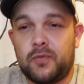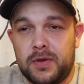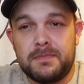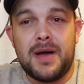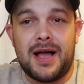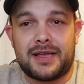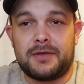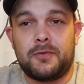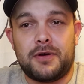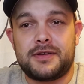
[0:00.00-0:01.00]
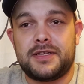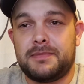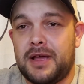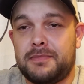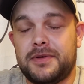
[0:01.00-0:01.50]
we might can work
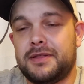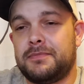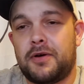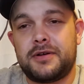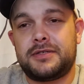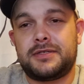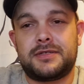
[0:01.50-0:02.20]
some out, but the margins